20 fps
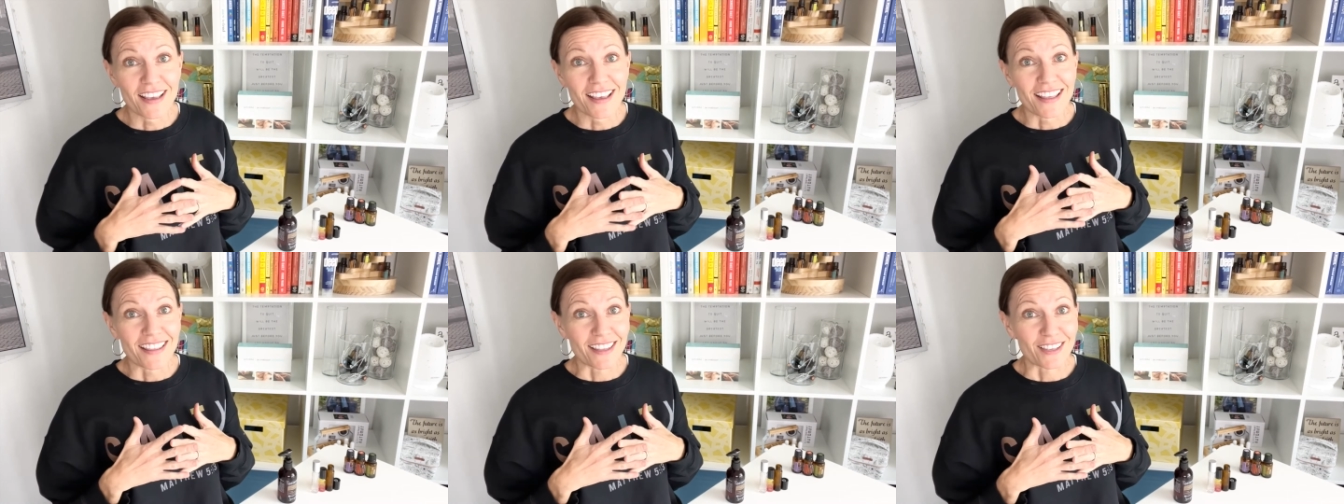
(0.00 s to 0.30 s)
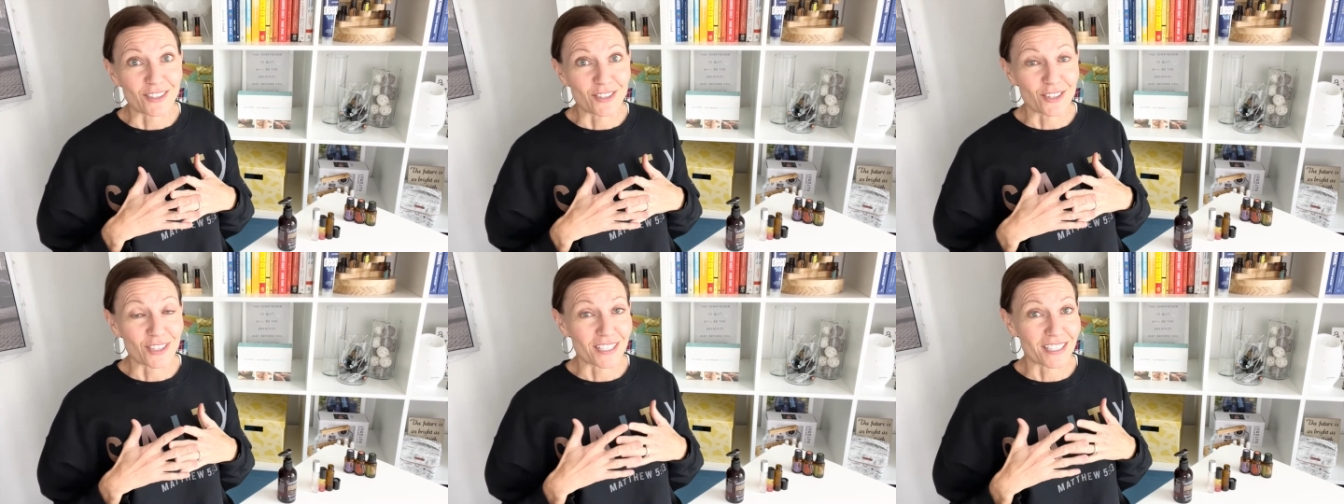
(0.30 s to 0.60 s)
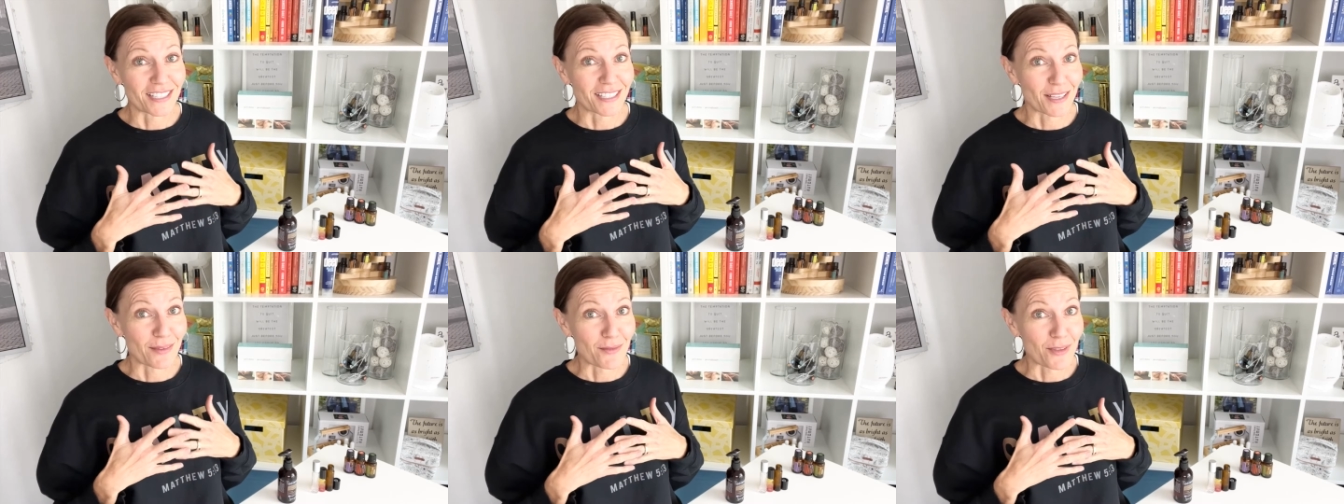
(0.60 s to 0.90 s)
These are
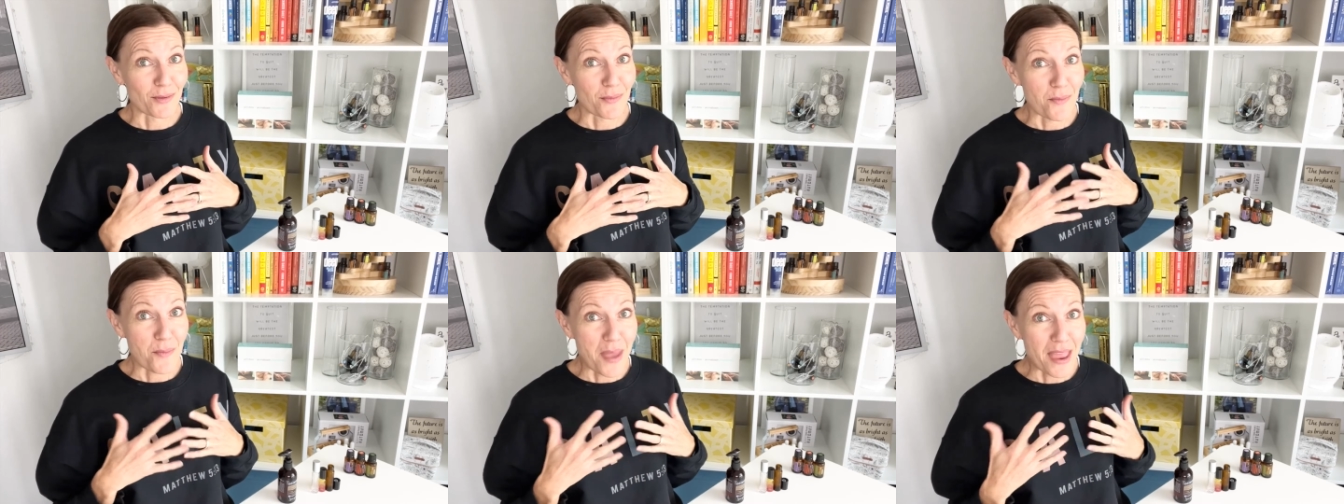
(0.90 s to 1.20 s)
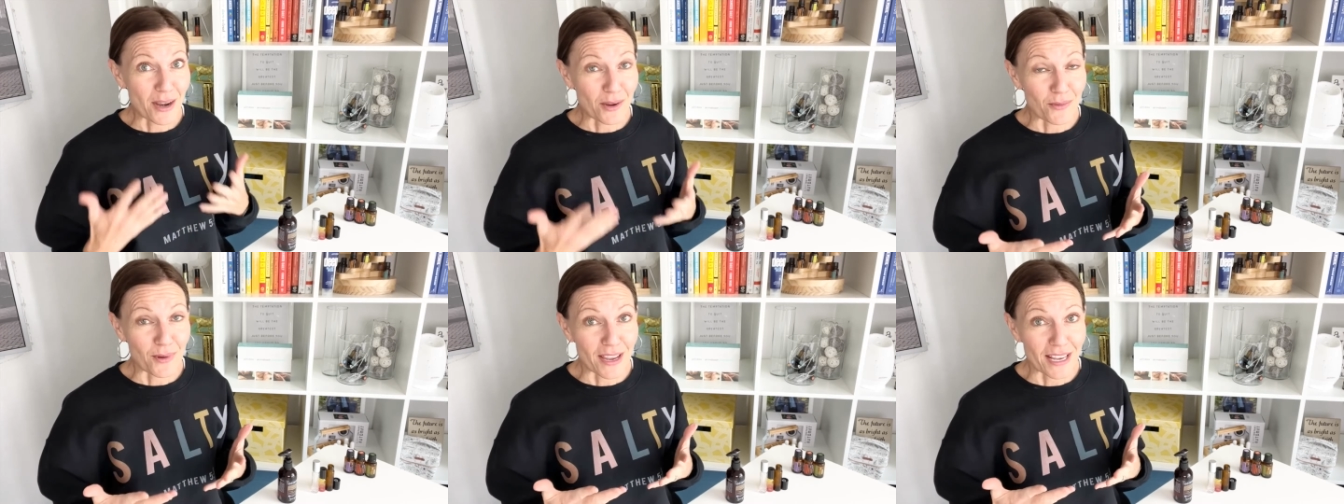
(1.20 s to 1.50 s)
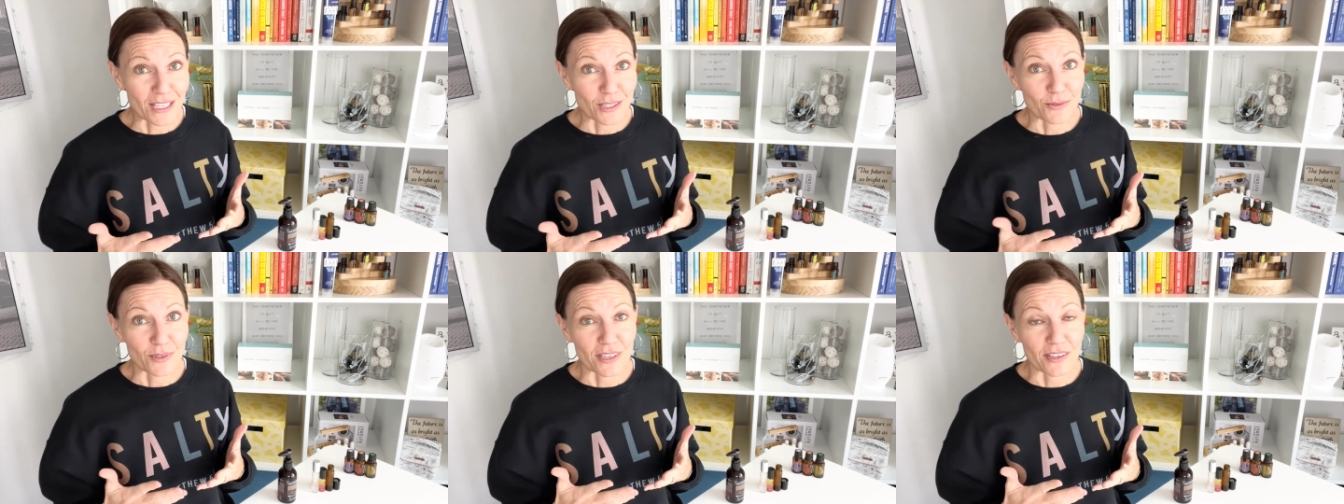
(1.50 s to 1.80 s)
just some of the many
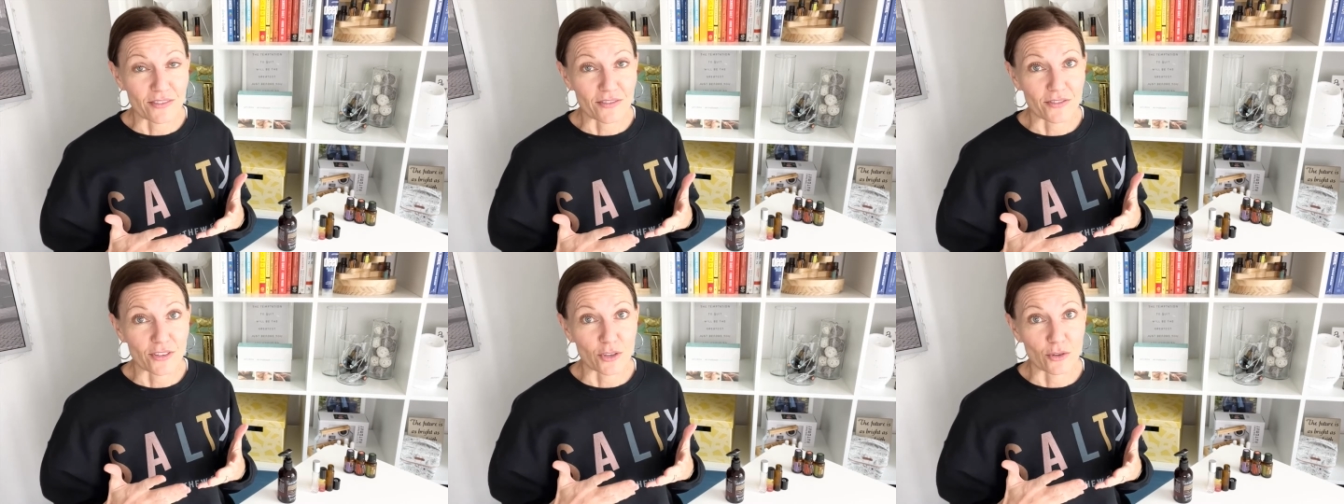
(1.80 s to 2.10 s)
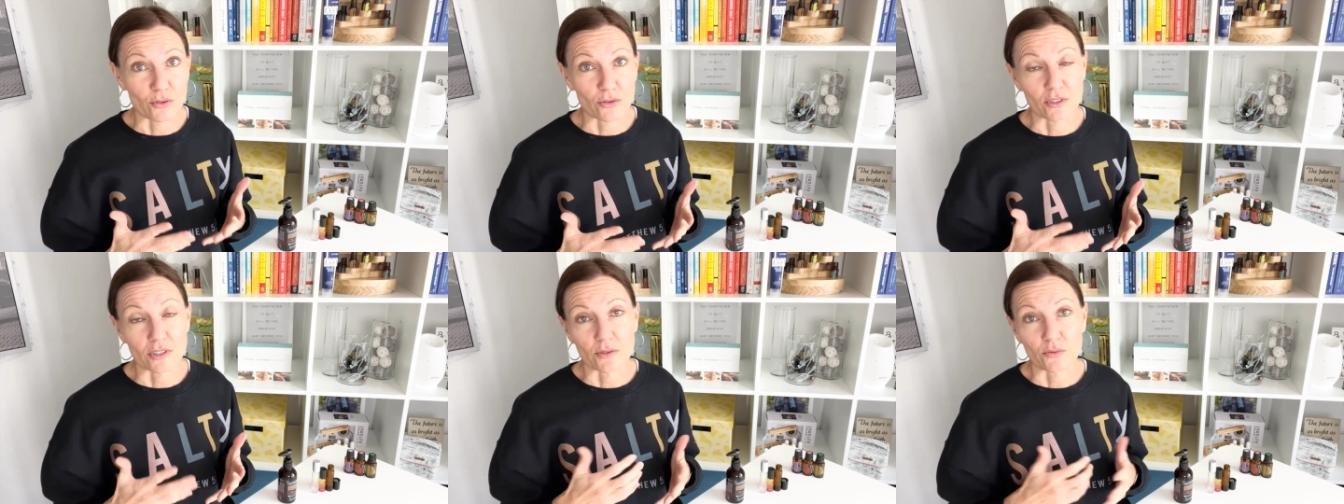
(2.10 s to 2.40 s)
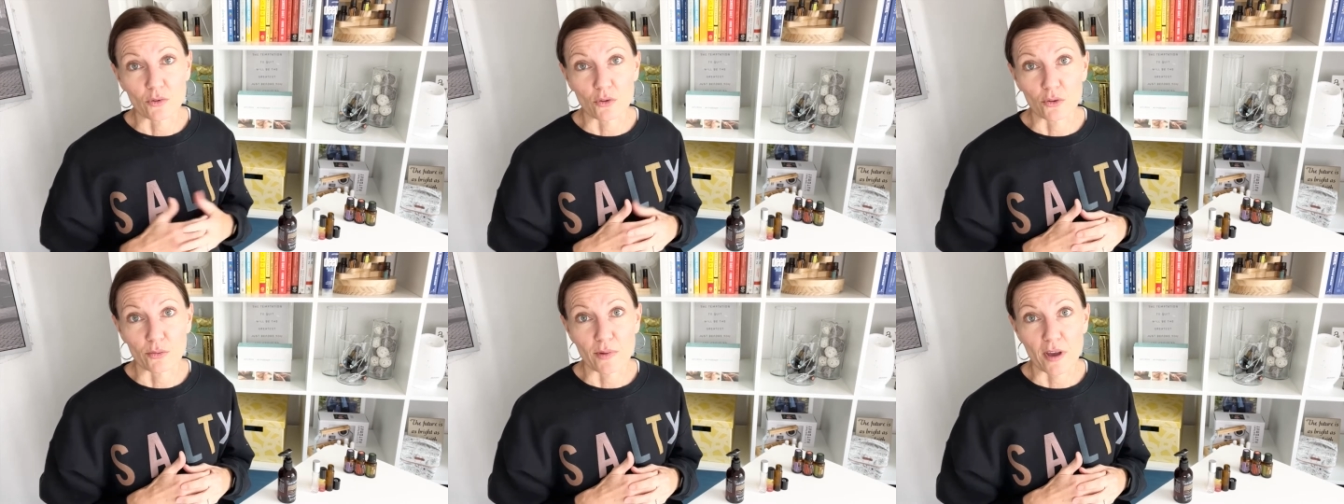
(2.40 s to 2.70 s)
ways we've used the
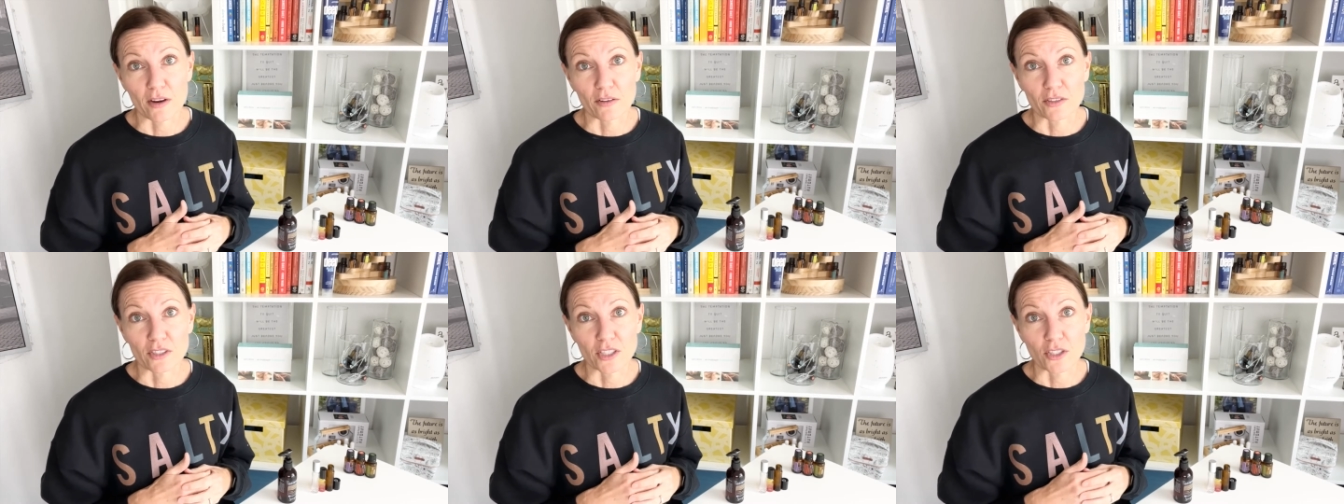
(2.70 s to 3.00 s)
roller bottles.